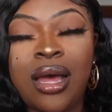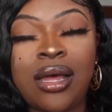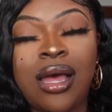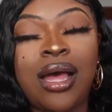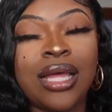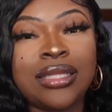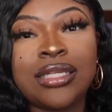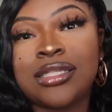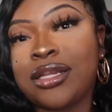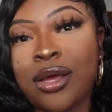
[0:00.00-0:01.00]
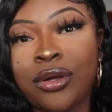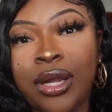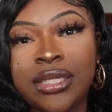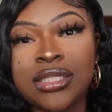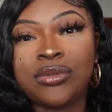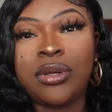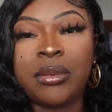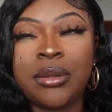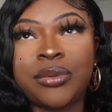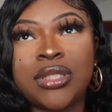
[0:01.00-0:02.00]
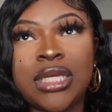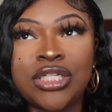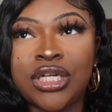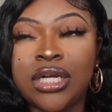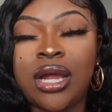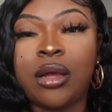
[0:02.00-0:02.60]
I think it's gonna go great. It's a 20-minute procedure.